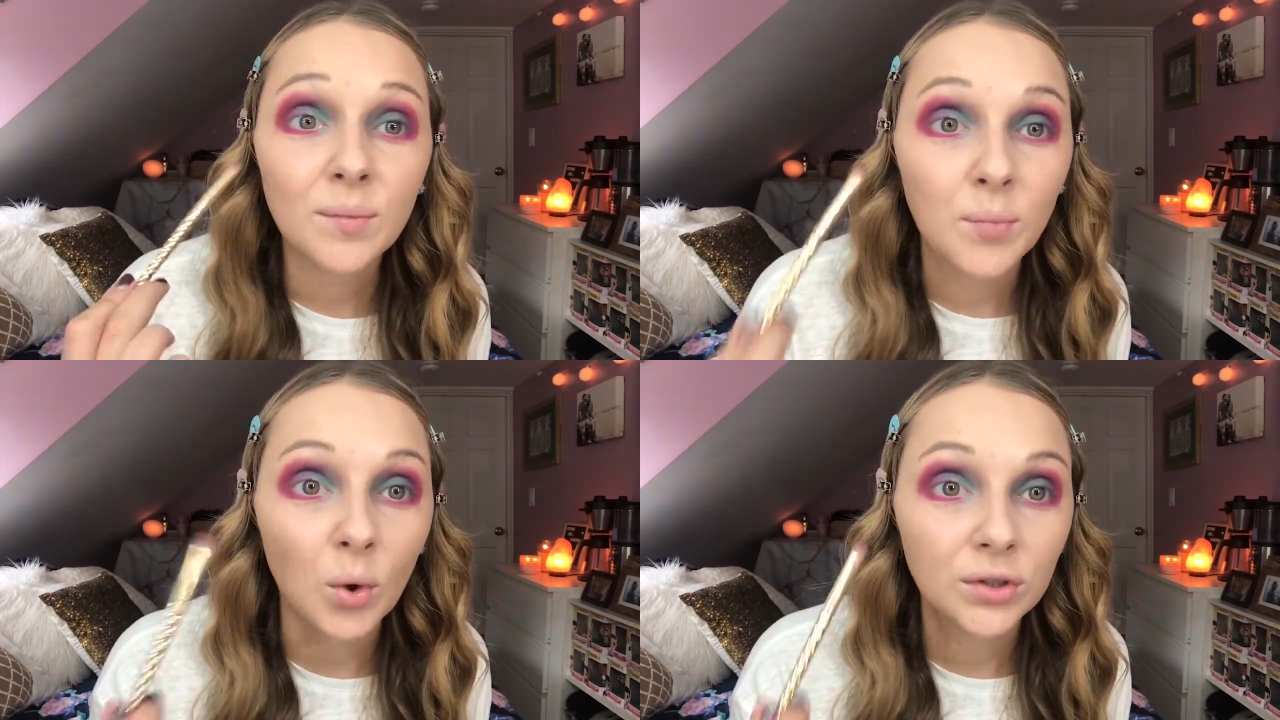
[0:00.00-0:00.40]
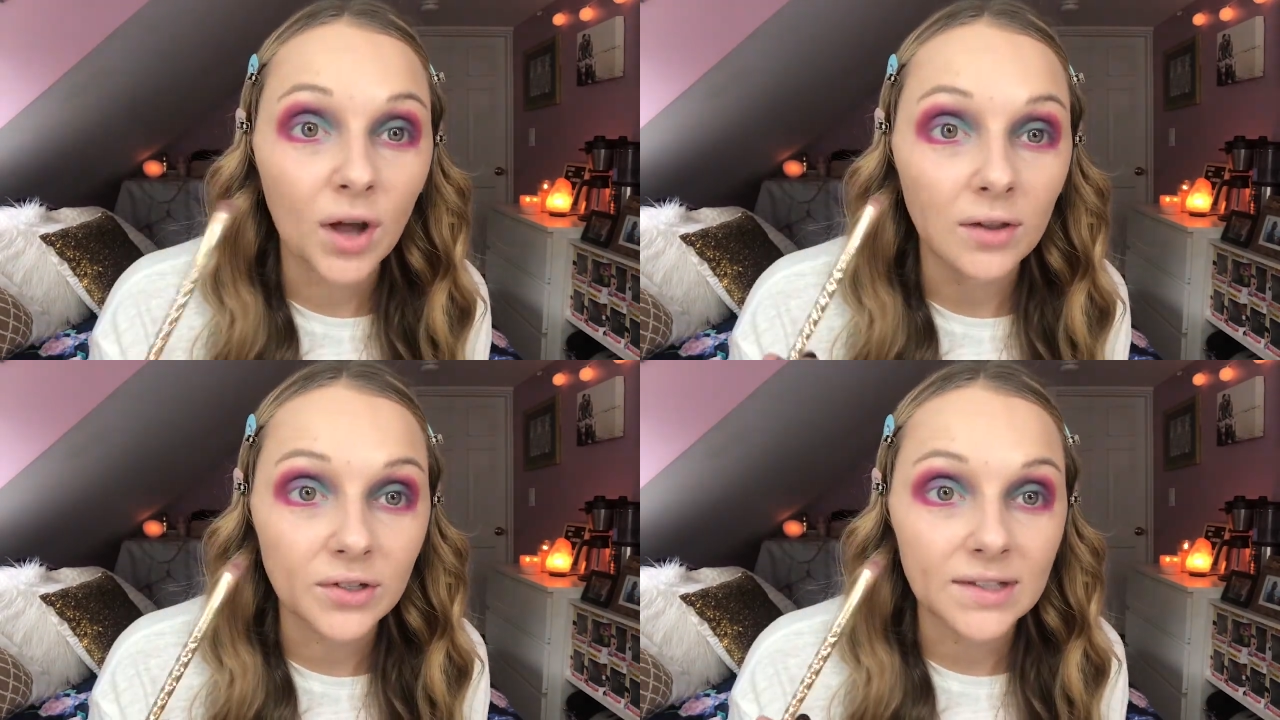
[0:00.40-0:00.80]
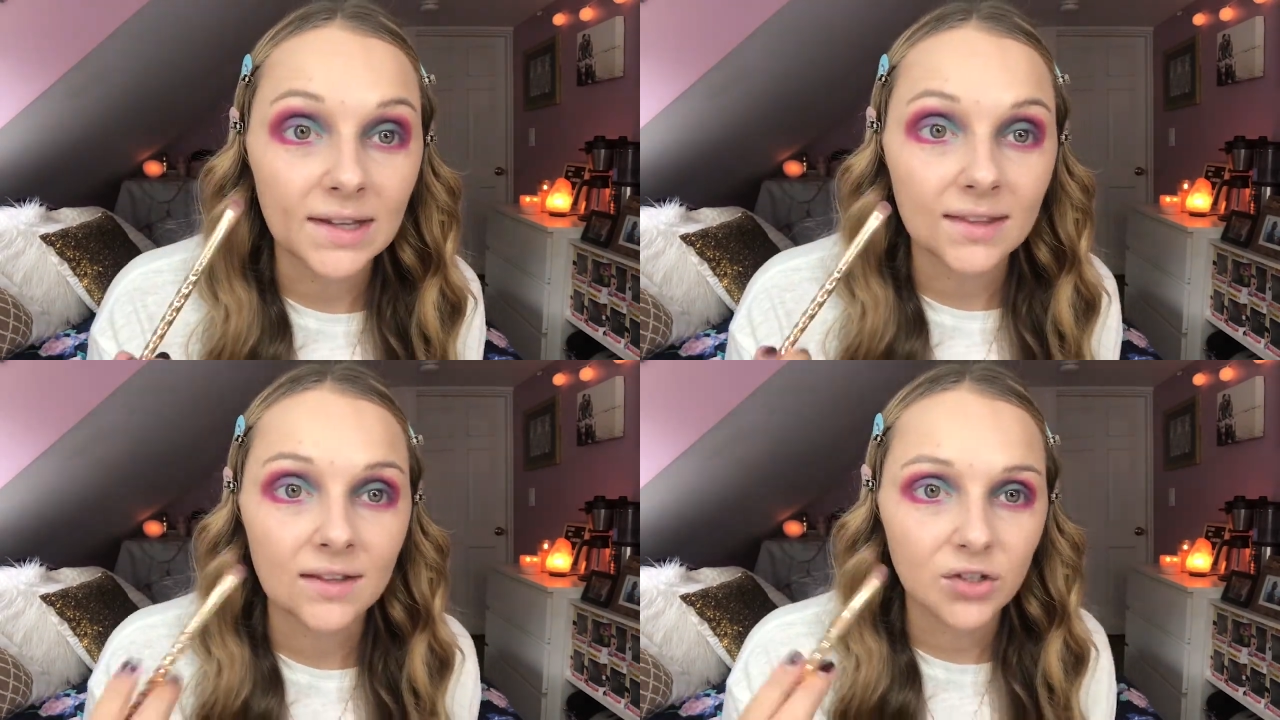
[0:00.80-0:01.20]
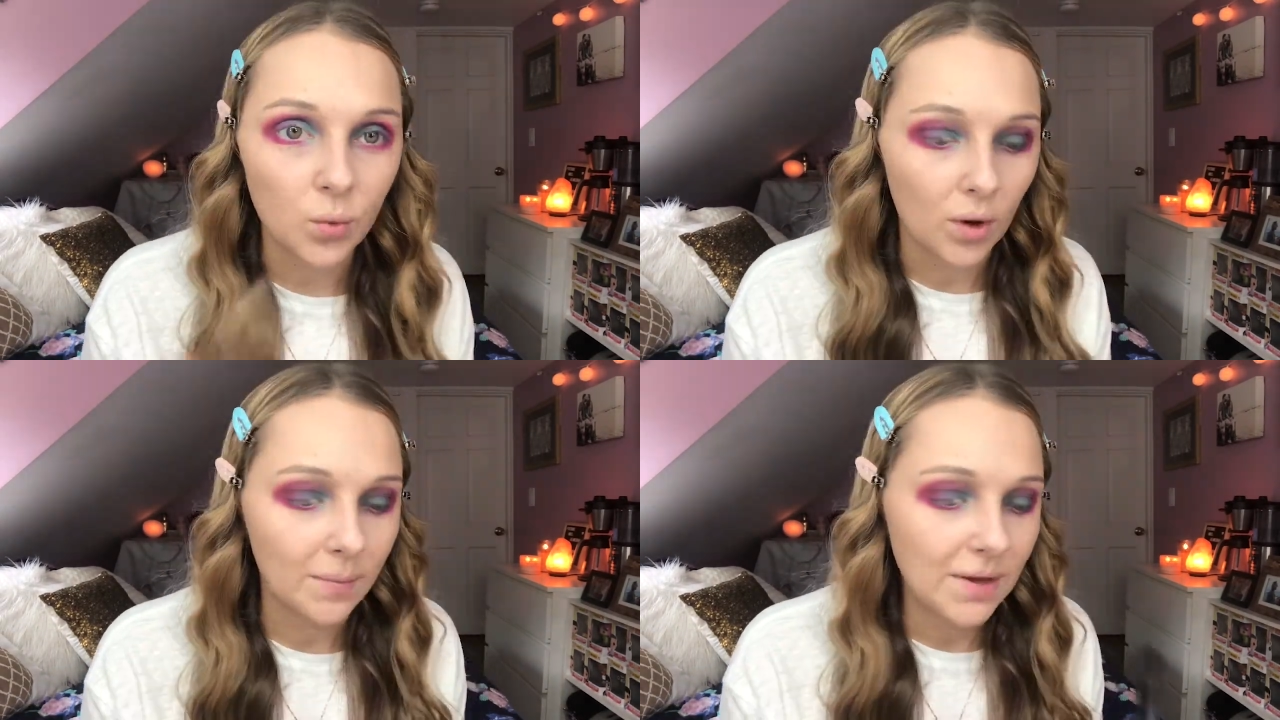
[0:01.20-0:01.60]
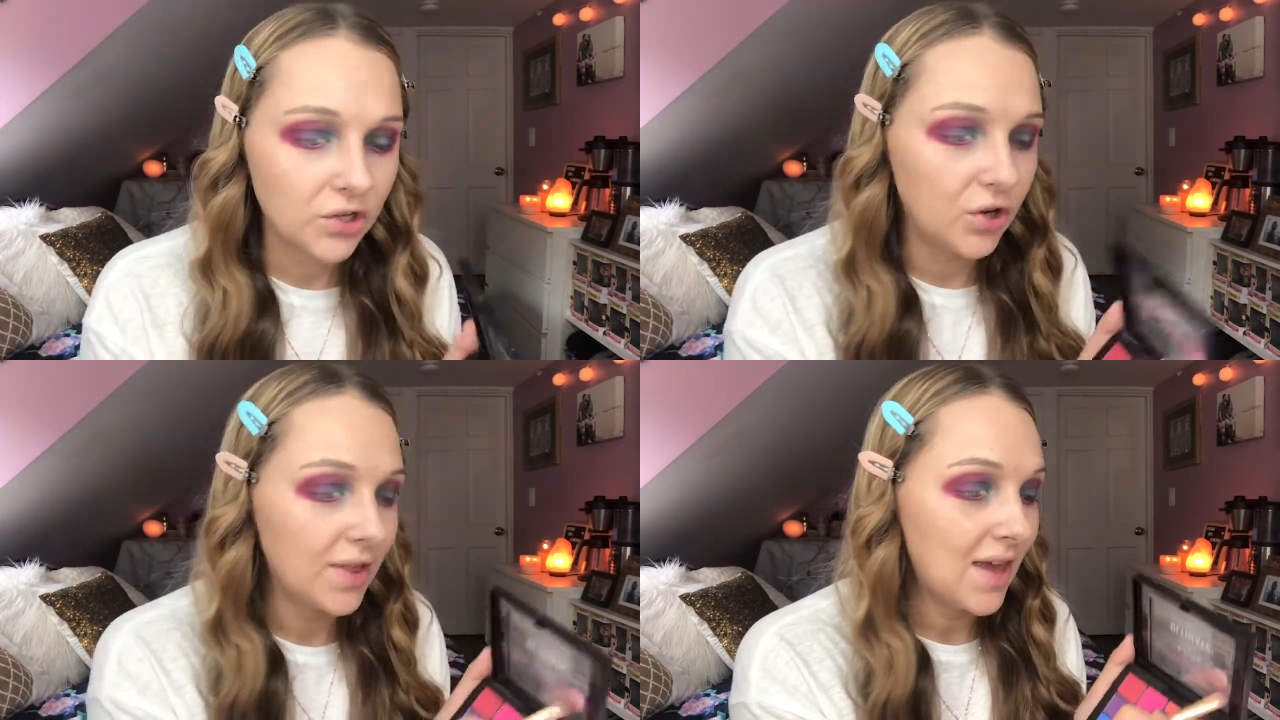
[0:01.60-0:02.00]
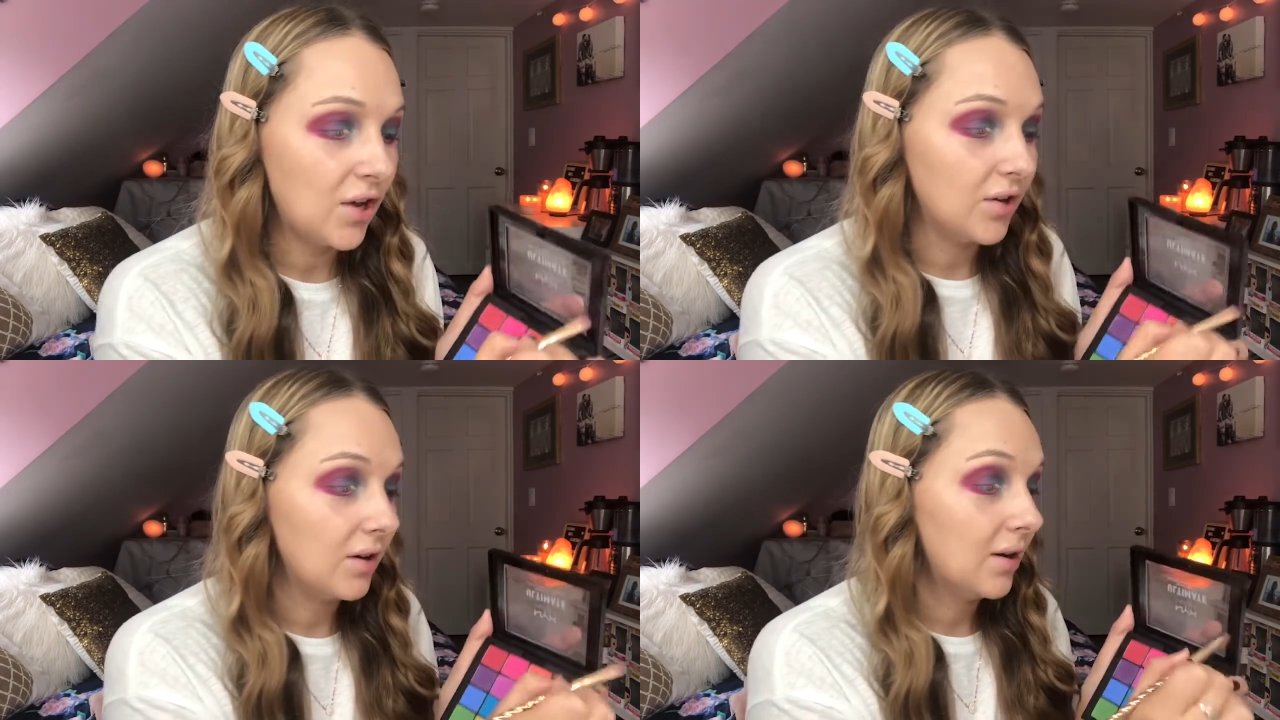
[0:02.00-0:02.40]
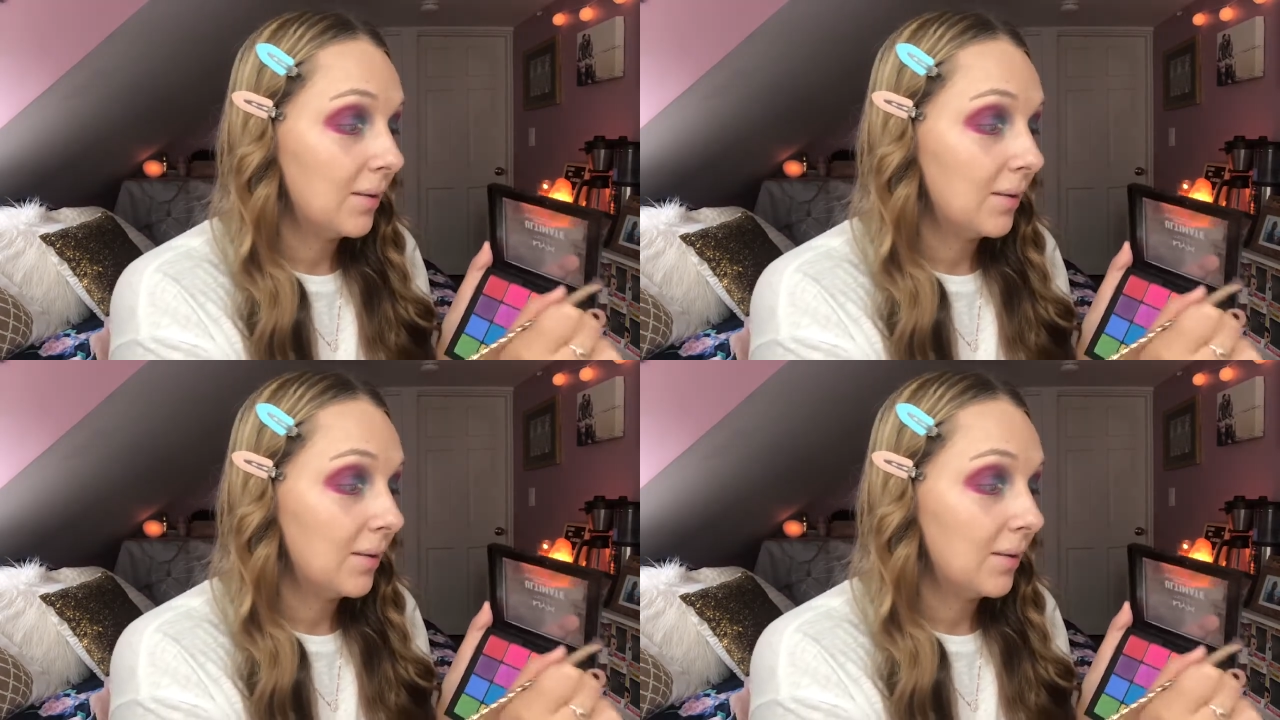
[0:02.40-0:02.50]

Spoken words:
bold colors like this, you want to make sure that you're